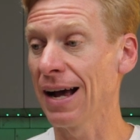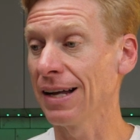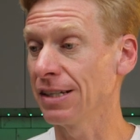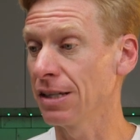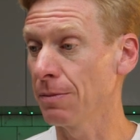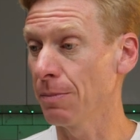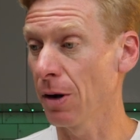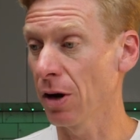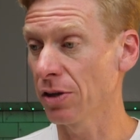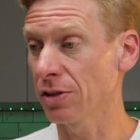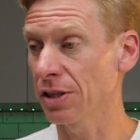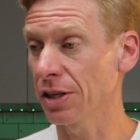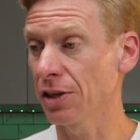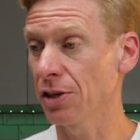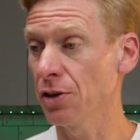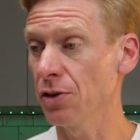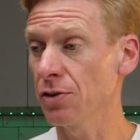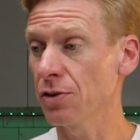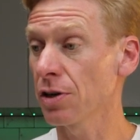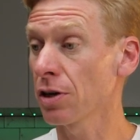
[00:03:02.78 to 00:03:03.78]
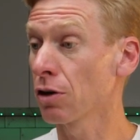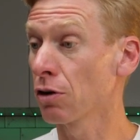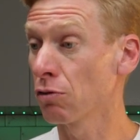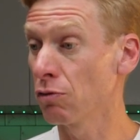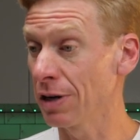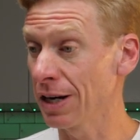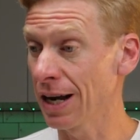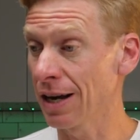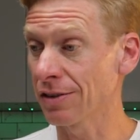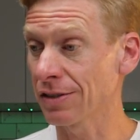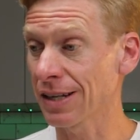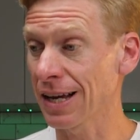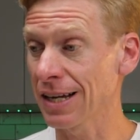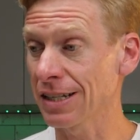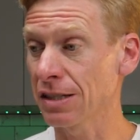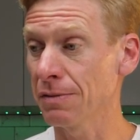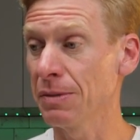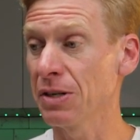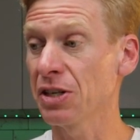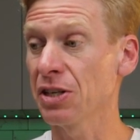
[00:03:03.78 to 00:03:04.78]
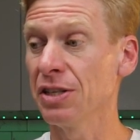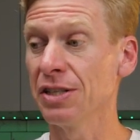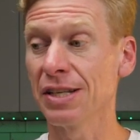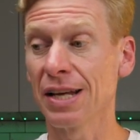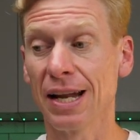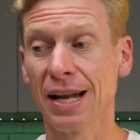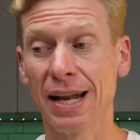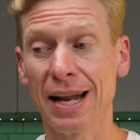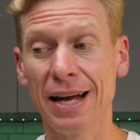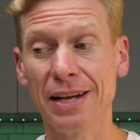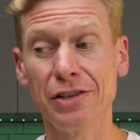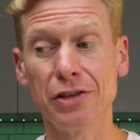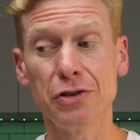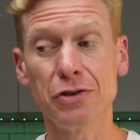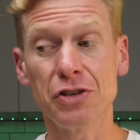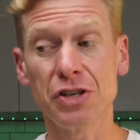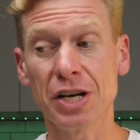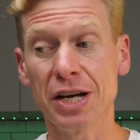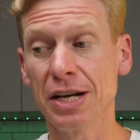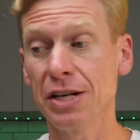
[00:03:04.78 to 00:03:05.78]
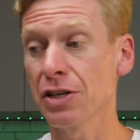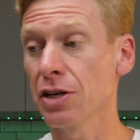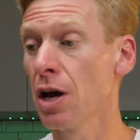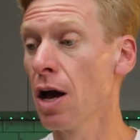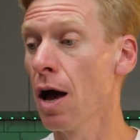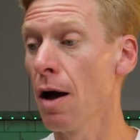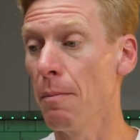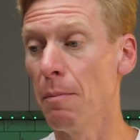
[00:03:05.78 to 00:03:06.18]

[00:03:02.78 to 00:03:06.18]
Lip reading: antibiotic use, greenhouse gas emissions, land use change,